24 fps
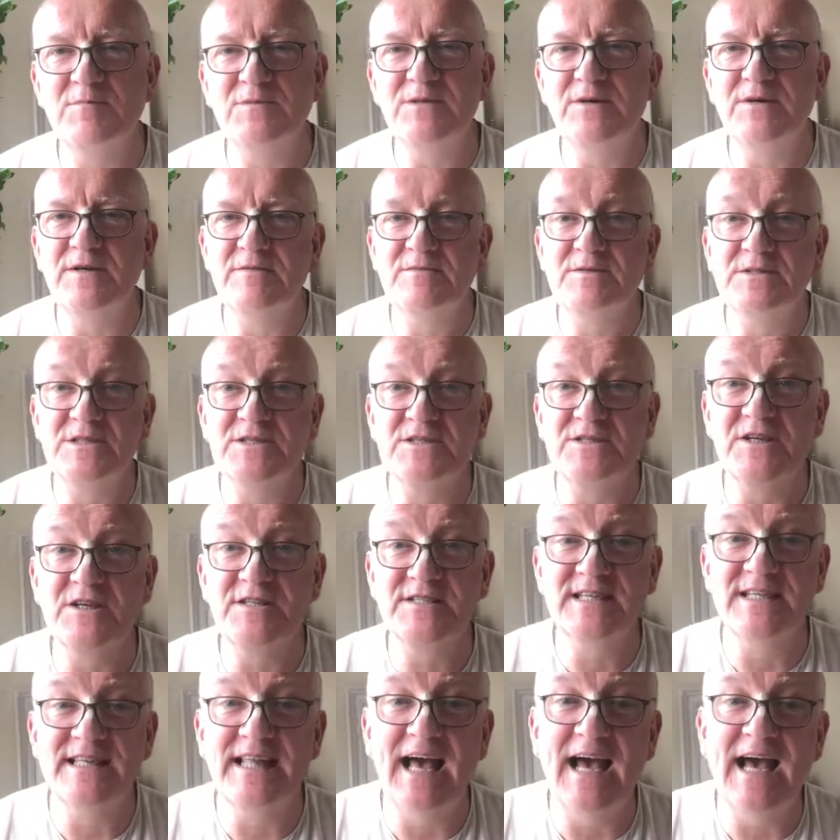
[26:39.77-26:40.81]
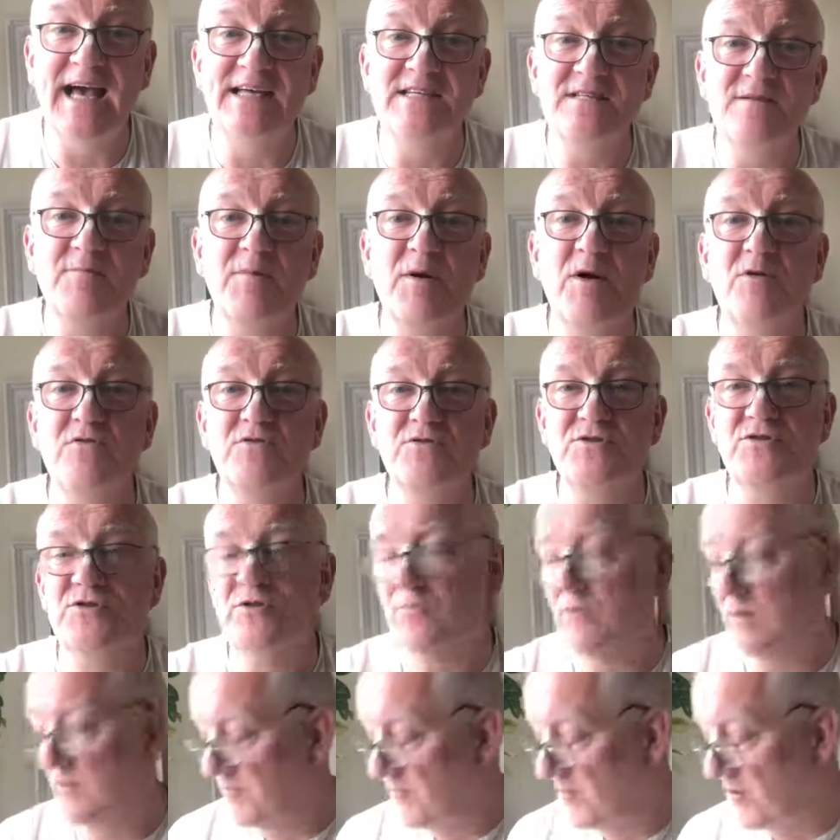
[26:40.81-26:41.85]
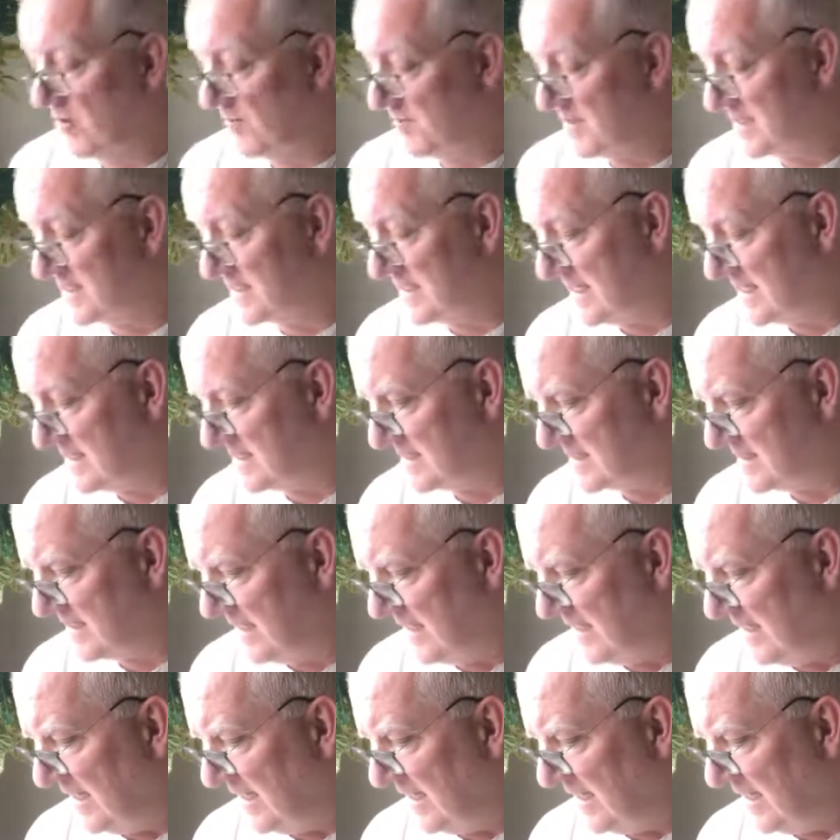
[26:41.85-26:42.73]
So he was discussing that as opposed to what Prabhupada says